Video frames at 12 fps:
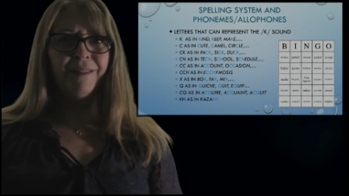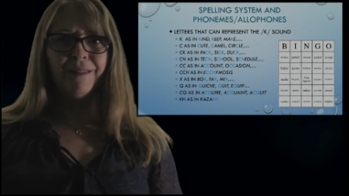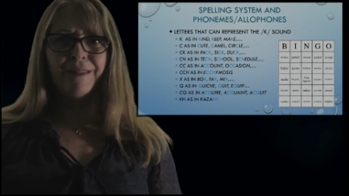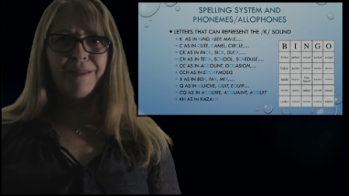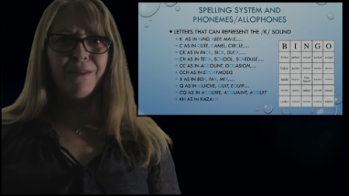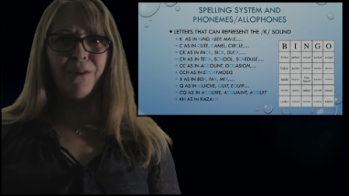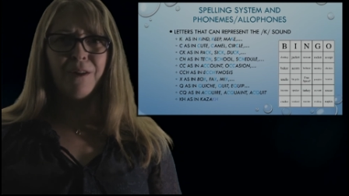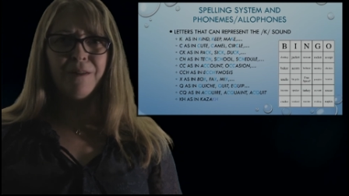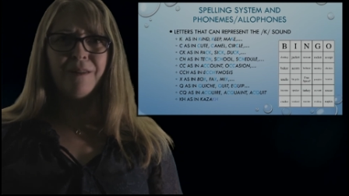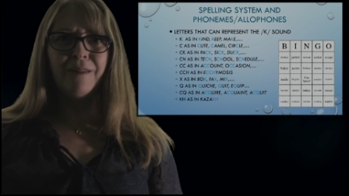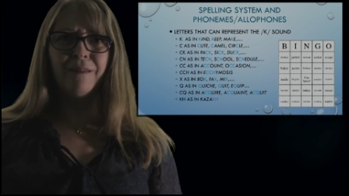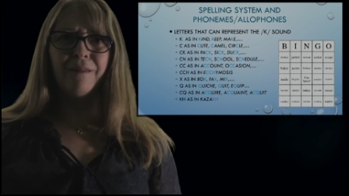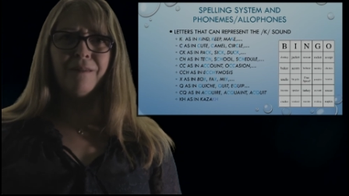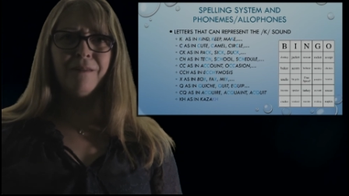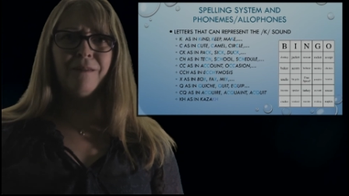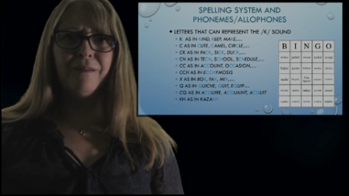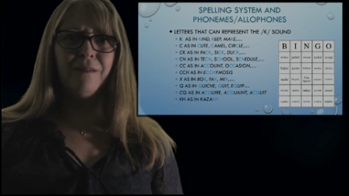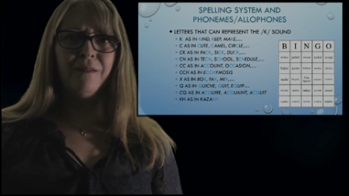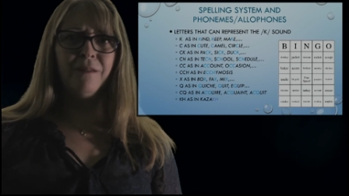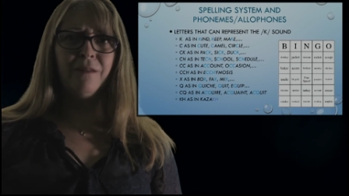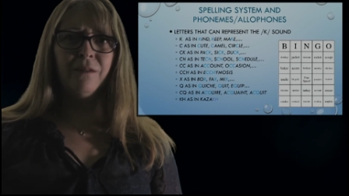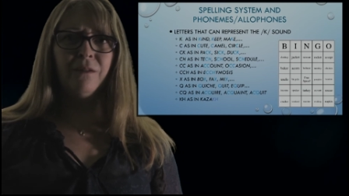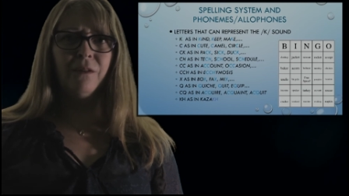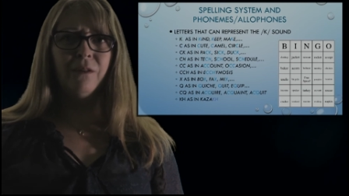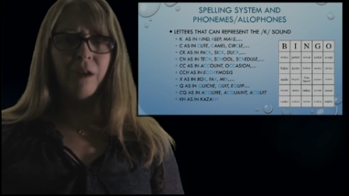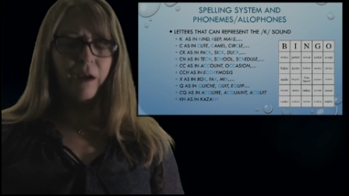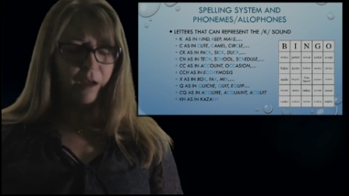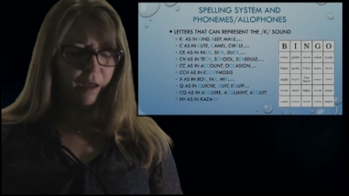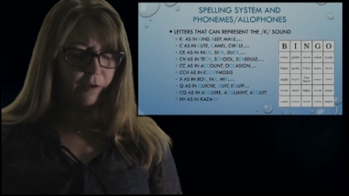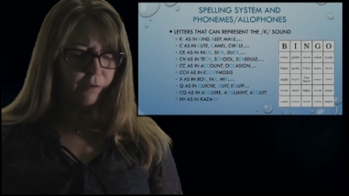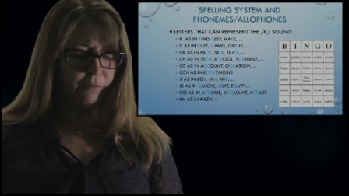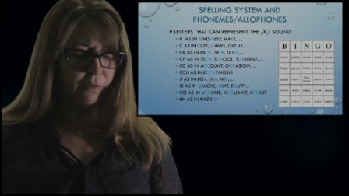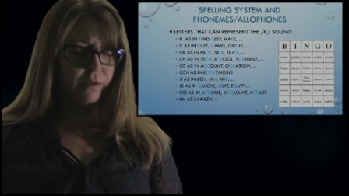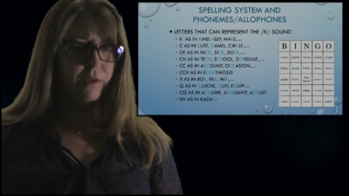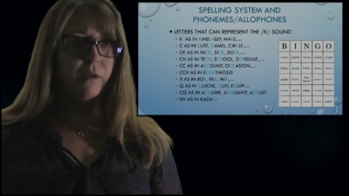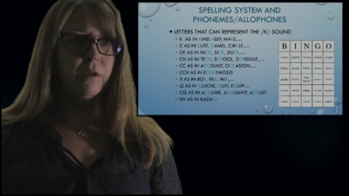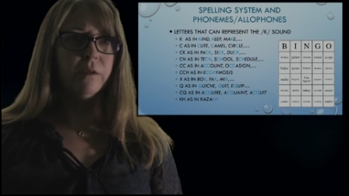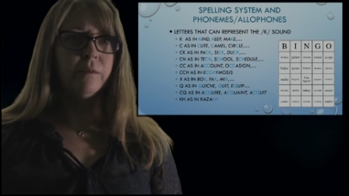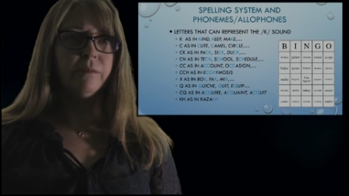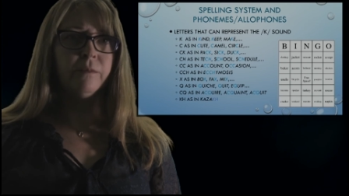That's crazy. There are a lot of allophones there.